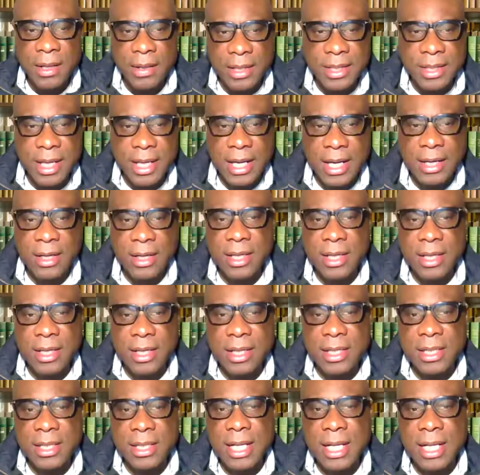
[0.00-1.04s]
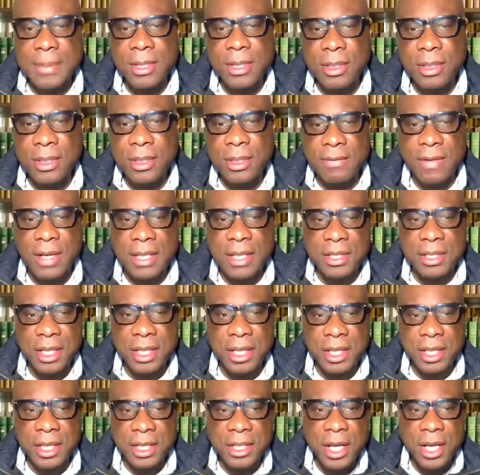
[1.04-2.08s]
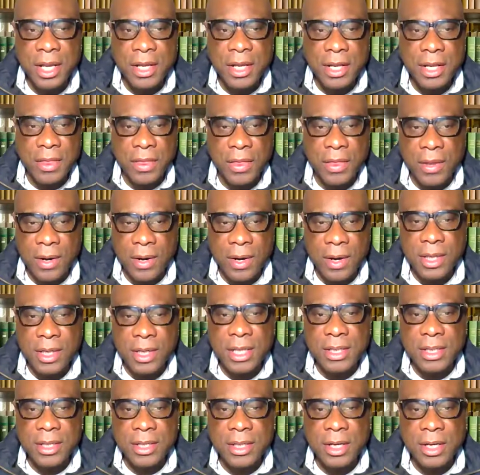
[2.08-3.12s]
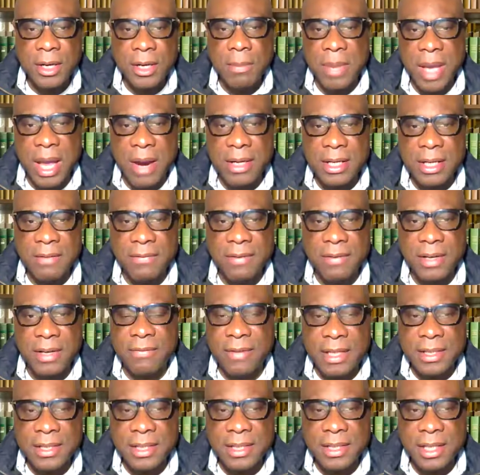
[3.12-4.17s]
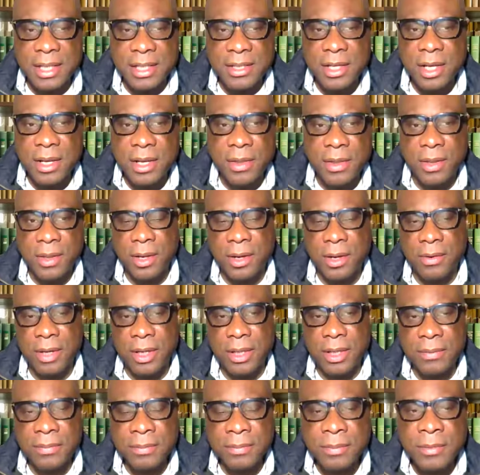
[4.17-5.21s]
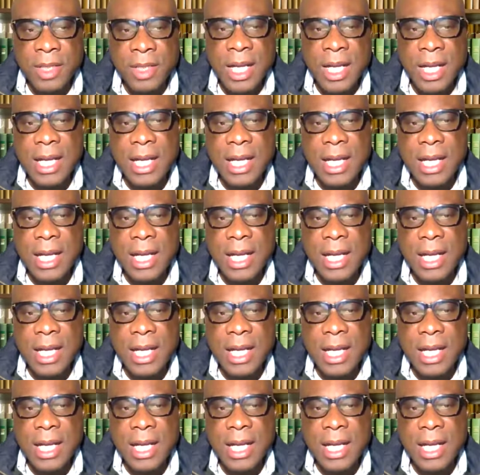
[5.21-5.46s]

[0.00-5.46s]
The second is absolute advantage. The third is comparative advantage theory.